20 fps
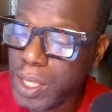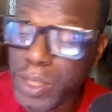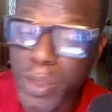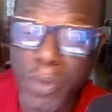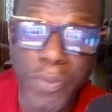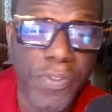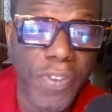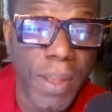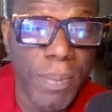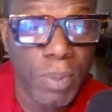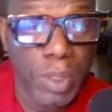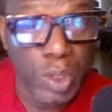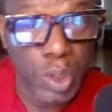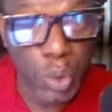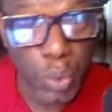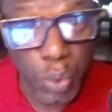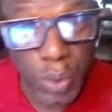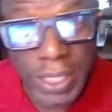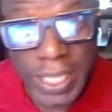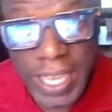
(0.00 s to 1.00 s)
November
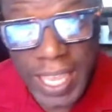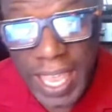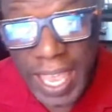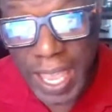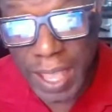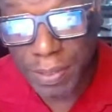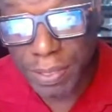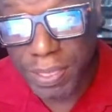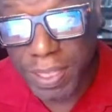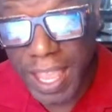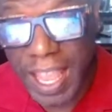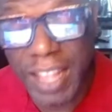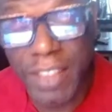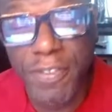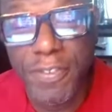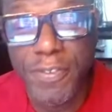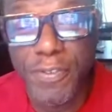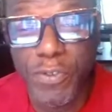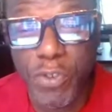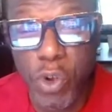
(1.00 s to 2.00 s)
28th at
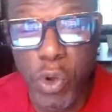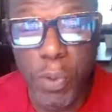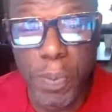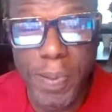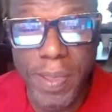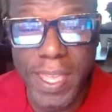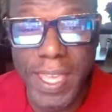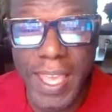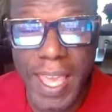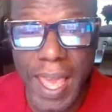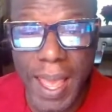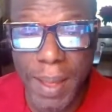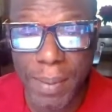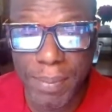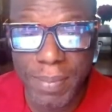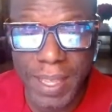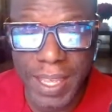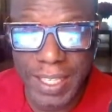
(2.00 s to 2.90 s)
4 p.m.